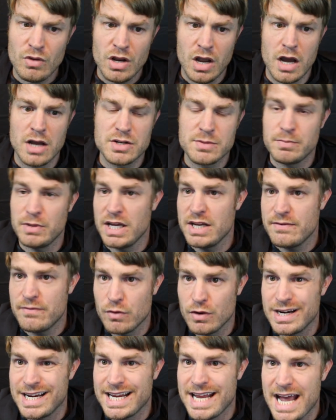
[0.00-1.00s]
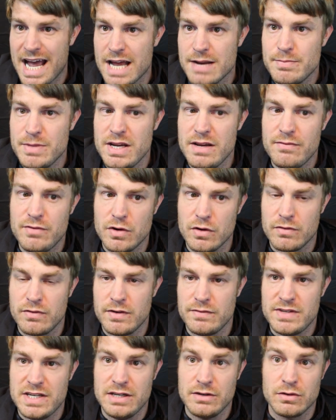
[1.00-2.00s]
To play for an academy, if you're
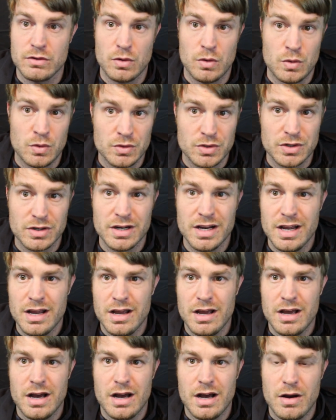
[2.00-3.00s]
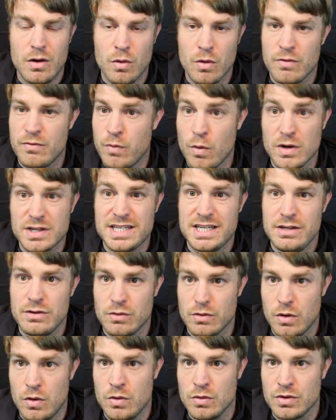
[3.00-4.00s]
15 or older, or 14
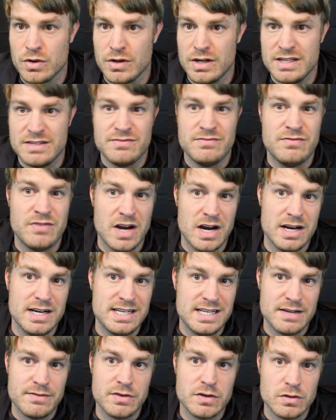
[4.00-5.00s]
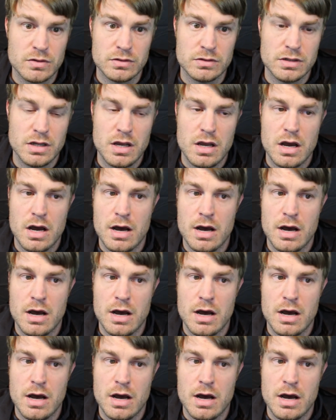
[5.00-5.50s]
or older, is very difficult.